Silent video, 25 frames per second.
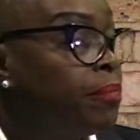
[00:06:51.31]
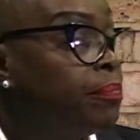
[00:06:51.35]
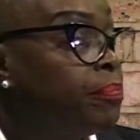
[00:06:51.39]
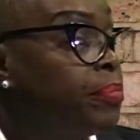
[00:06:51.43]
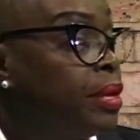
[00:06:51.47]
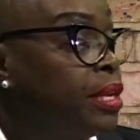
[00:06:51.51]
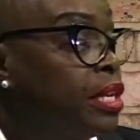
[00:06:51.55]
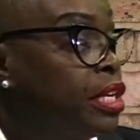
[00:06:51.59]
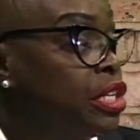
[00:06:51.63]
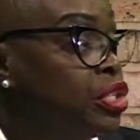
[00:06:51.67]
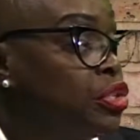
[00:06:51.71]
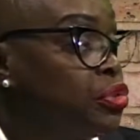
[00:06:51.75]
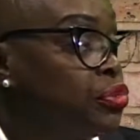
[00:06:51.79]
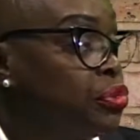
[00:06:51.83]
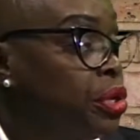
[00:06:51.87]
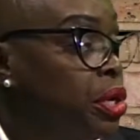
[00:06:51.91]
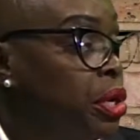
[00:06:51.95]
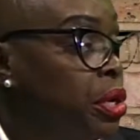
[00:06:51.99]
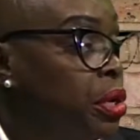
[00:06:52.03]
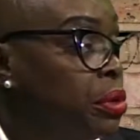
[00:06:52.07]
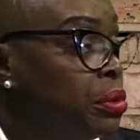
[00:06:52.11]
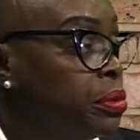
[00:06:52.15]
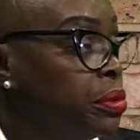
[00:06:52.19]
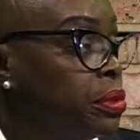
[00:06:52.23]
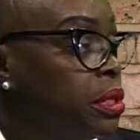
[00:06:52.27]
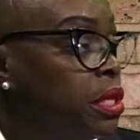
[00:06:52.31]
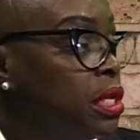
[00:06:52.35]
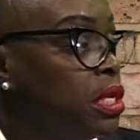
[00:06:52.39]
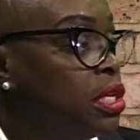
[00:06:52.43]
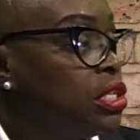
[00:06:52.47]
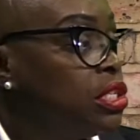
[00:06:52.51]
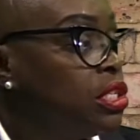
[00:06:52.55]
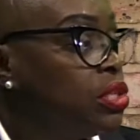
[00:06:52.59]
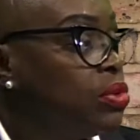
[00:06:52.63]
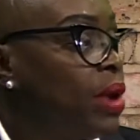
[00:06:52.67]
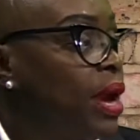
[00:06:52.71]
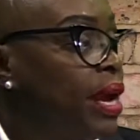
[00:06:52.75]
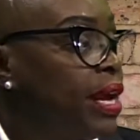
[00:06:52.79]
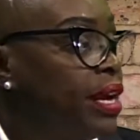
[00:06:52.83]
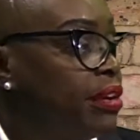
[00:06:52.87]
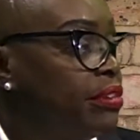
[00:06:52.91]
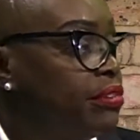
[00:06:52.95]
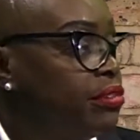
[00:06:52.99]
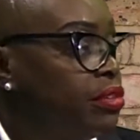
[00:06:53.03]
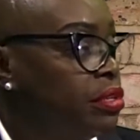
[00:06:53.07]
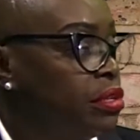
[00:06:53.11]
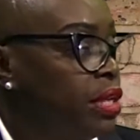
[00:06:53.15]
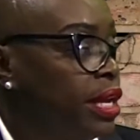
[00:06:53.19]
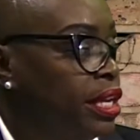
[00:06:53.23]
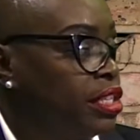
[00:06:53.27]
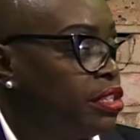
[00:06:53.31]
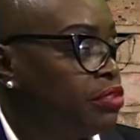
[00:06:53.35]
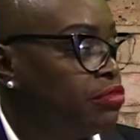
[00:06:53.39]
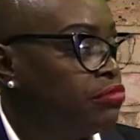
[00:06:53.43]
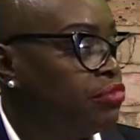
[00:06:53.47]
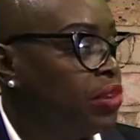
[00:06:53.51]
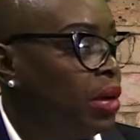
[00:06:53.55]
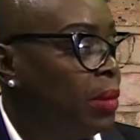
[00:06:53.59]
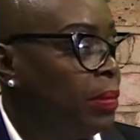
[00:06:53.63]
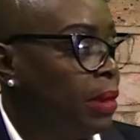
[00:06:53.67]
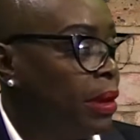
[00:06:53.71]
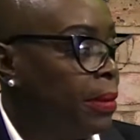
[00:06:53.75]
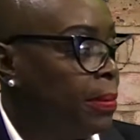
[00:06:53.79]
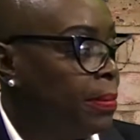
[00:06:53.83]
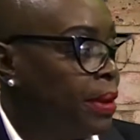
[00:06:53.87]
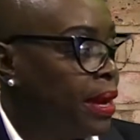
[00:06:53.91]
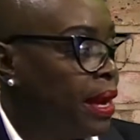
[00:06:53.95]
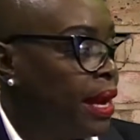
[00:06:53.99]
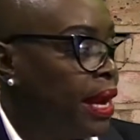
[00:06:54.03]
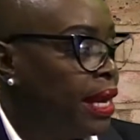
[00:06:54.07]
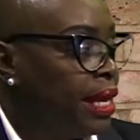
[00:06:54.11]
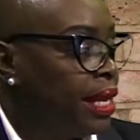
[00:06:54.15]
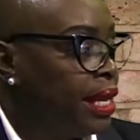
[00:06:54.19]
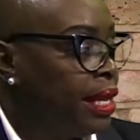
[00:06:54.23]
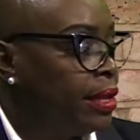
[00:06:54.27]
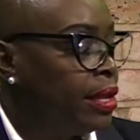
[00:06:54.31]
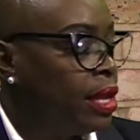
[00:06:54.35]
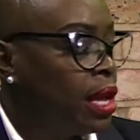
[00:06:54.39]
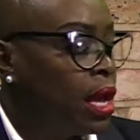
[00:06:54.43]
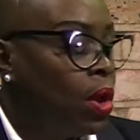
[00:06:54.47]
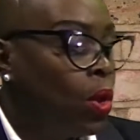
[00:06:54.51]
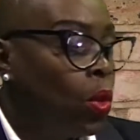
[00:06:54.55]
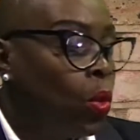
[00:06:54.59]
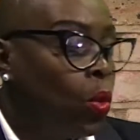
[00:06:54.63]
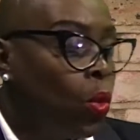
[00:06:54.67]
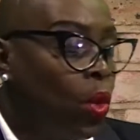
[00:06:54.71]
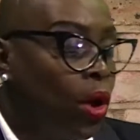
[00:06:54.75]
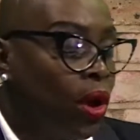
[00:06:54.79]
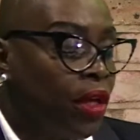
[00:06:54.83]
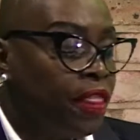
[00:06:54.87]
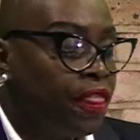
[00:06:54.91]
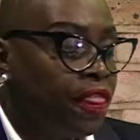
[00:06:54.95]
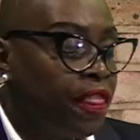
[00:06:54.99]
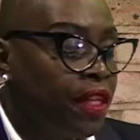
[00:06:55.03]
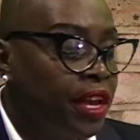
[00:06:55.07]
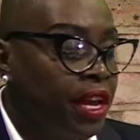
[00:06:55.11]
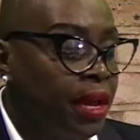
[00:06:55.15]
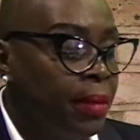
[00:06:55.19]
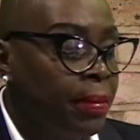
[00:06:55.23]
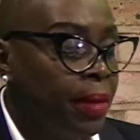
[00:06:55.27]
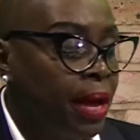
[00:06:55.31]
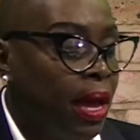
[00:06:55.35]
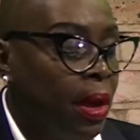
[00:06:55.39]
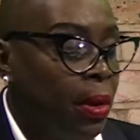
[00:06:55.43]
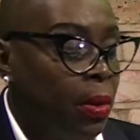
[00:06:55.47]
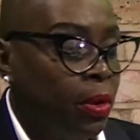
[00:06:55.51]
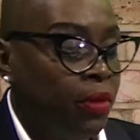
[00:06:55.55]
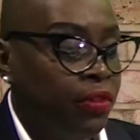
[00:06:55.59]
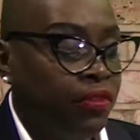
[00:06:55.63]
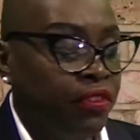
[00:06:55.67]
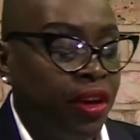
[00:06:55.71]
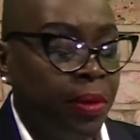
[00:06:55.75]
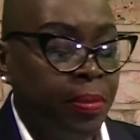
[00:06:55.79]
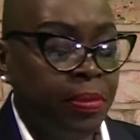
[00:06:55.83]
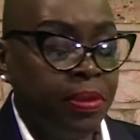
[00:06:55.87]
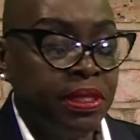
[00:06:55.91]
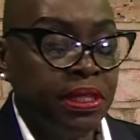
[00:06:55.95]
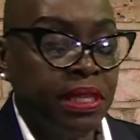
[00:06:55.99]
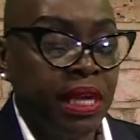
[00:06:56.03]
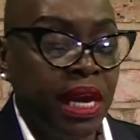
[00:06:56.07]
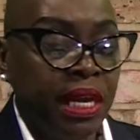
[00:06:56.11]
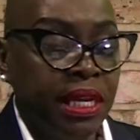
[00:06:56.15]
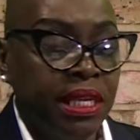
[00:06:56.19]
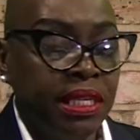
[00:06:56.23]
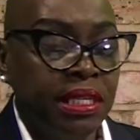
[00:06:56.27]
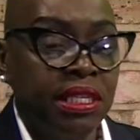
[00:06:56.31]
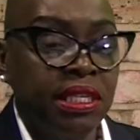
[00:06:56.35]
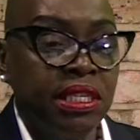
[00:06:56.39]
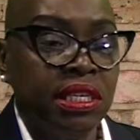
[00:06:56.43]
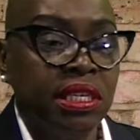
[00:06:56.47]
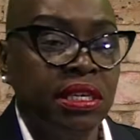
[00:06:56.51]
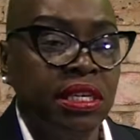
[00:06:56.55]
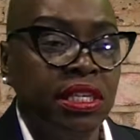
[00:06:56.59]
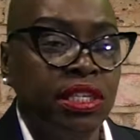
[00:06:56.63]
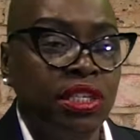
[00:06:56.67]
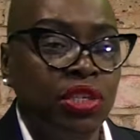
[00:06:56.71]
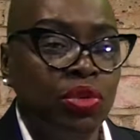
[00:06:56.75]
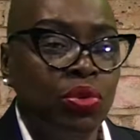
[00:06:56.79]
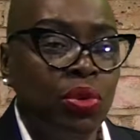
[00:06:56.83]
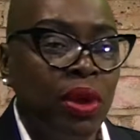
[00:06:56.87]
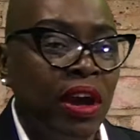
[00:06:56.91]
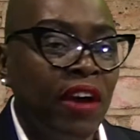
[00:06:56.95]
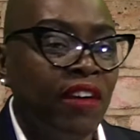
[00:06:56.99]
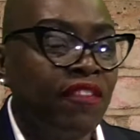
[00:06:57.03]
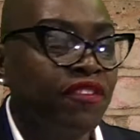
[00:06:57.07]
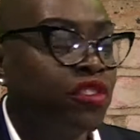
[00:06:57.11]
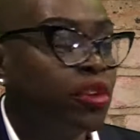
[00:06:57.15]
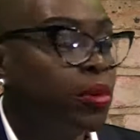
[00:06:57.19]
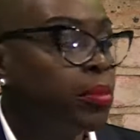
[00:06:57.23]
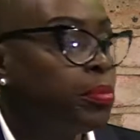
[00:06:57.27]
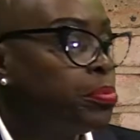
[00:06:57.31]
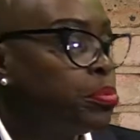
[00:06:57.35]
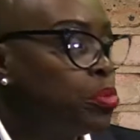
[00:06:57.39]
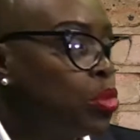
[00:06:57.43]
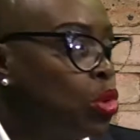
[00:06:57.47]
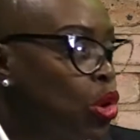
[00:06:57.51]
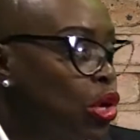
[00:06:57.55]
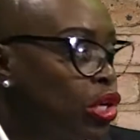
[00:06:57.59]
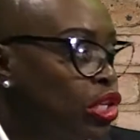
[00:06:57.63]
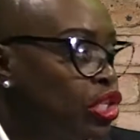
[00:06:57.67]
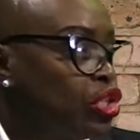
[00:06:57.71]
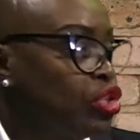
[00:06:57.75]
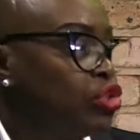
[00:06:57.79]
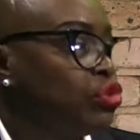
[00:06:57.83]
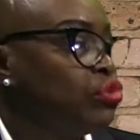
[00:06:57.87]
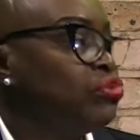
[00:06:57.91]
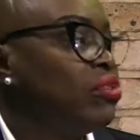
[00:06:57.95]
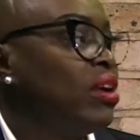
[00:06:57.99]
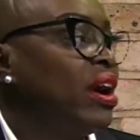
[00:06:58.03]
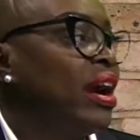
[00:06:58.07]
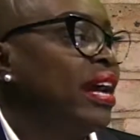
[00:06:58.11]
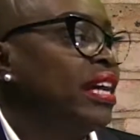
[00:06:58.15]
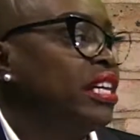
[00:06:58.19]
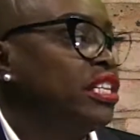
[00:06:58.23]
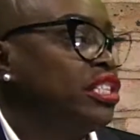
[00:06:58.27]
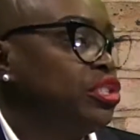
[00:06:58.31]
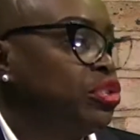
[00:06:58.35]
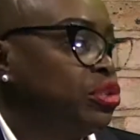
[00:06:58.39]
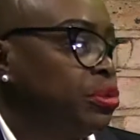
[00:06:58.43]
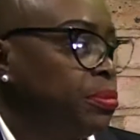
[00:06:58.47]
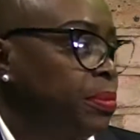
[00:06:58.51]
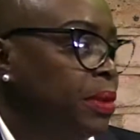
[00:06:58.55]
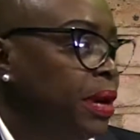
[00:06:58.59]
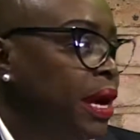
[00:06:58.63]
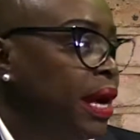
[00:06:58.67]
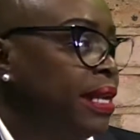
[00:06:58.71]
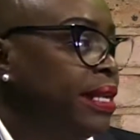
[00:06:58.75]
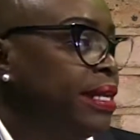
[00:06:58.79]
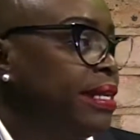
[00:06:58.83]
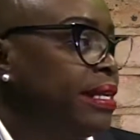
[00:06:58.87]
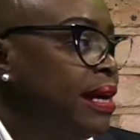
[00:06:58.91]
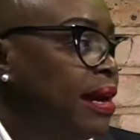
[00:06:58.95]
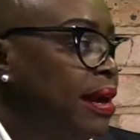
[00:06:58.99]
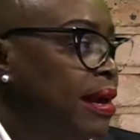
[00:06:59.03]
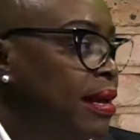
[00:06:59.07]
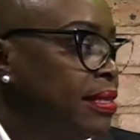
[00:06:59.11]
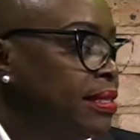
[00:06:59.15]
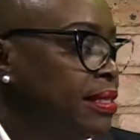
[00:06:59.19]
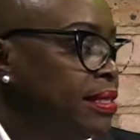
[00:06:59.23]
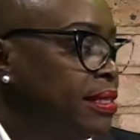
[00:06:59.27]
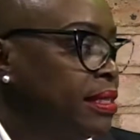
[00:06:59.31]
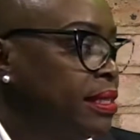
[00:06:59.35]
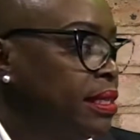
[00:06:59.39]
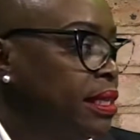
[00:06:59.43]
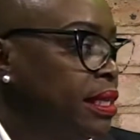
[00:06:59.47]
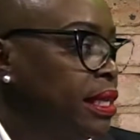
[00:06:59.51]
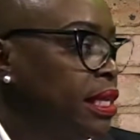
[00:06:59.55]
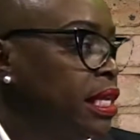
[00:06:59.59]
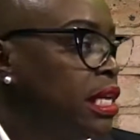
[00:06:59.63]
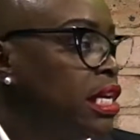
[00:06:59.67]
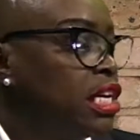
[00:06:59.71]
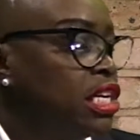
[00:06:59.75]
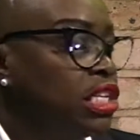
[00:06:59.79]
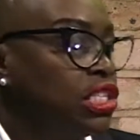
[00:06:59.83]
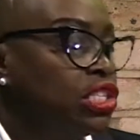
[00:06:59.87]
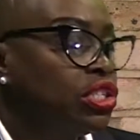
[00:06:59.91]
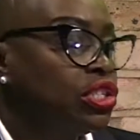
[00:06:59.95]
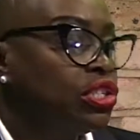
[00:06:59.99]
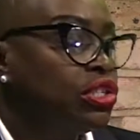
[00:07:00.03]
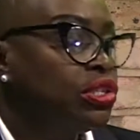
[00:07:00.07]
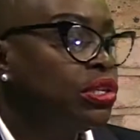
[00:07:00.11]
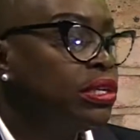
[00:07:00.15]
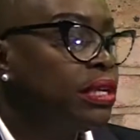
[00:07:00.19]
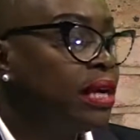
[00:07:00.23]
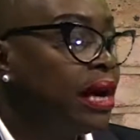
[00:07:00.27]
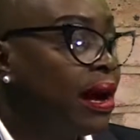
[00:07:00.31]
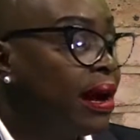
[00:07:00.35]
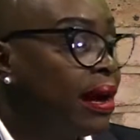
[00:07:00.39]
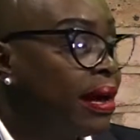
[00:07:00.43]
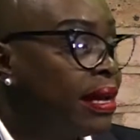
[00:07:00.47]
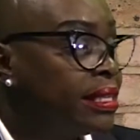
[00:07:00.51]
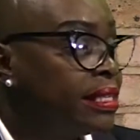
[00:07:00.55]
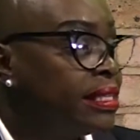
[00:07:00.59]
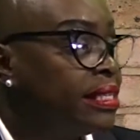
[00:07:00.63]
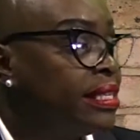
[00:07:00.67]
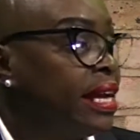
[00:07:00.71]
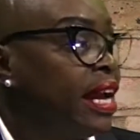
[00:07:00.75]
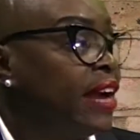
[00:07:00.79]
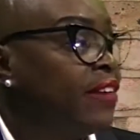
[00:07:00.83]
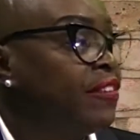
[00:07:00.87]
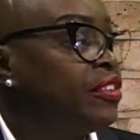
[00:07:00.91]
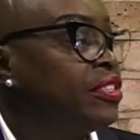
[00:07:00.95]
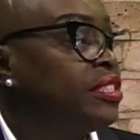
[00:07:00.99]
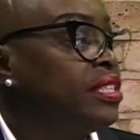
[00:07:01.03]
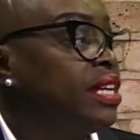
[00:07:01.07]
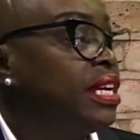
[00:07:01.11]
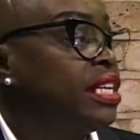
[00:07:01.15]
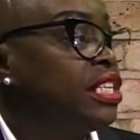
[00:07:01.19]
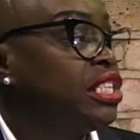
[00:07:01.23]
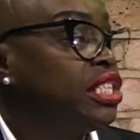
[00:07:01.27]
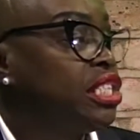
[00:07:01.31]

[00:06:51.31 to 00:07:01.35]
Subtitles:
Benadryl so I could like rub my body. One thing about with hepatitis C is you have to moisturize your body constantly. So you constantly have to take